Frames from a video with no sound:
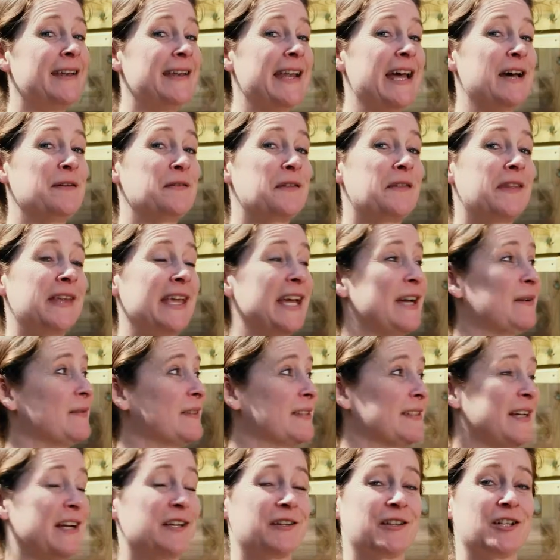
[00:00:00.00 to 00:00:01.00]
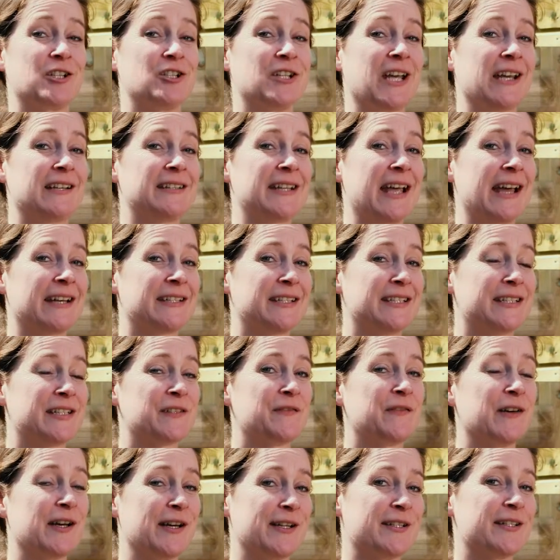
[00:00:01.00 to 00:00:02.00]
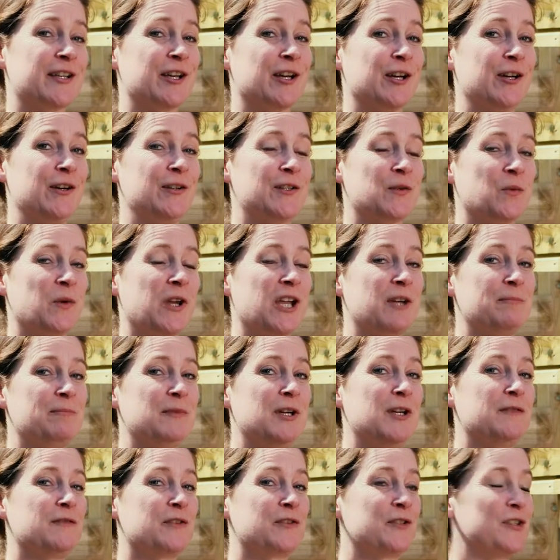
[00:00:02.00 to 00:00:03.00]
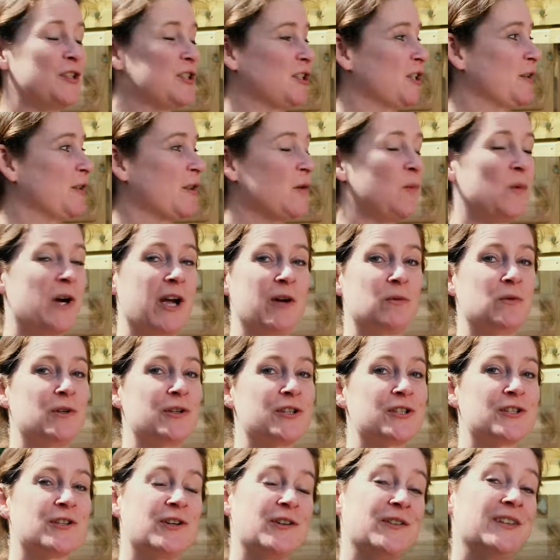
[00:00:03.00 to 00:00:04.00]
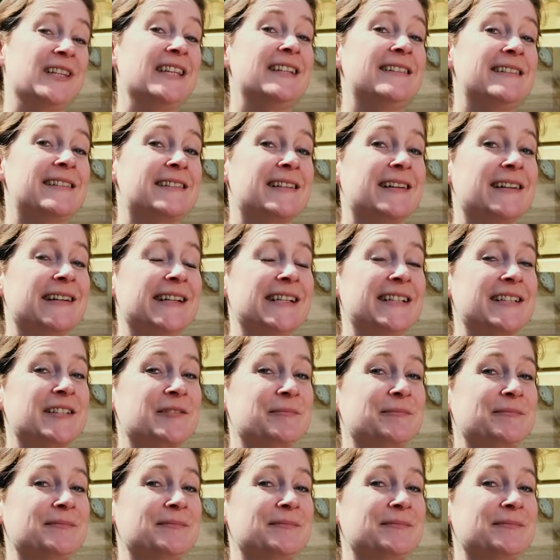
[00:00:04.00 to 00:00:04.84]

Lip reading: now that the outside of the shed's had its first coat, we can move on to doing the whitewash on the inside.